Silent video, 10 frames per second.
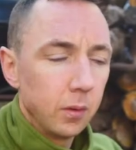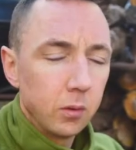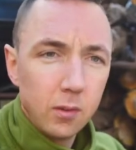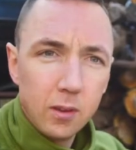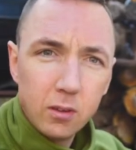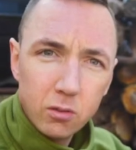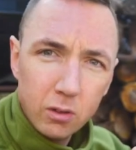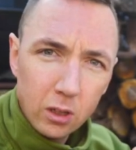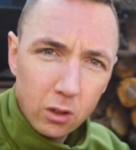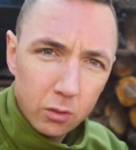So these are
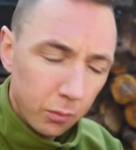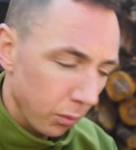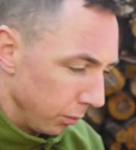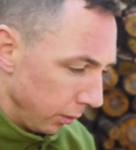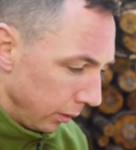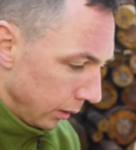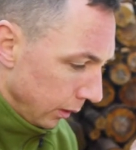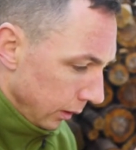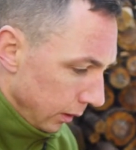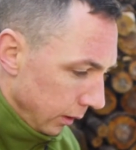really useful.
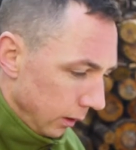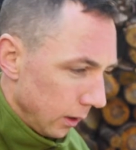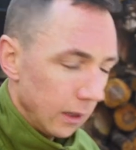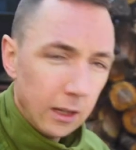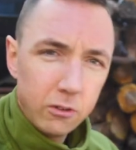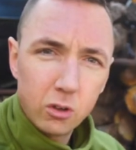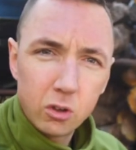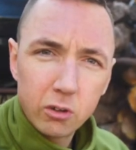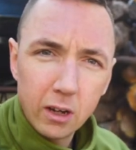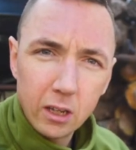It lets you
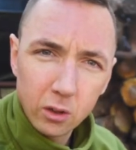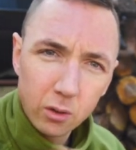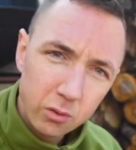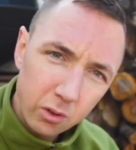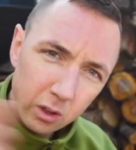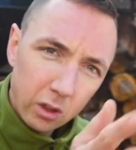create kind of side